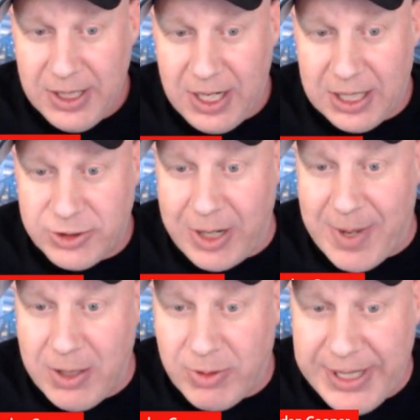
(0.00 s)

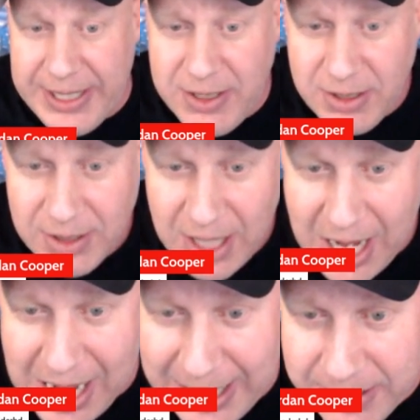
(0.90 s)
Draymond Green,
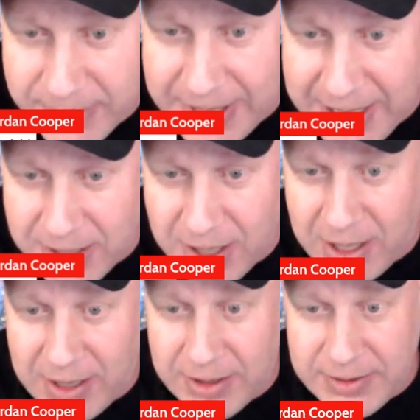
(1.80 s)
higher than
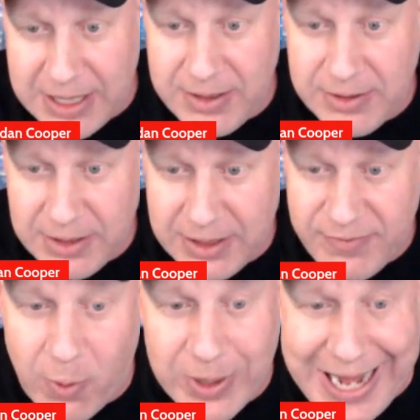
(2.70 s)

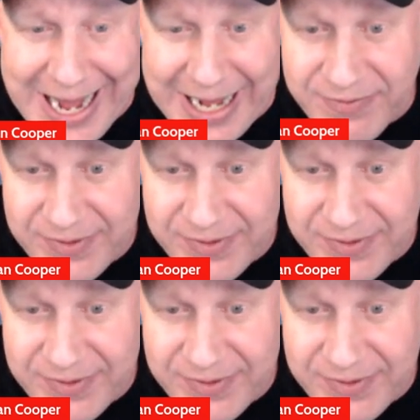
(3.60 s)
4.5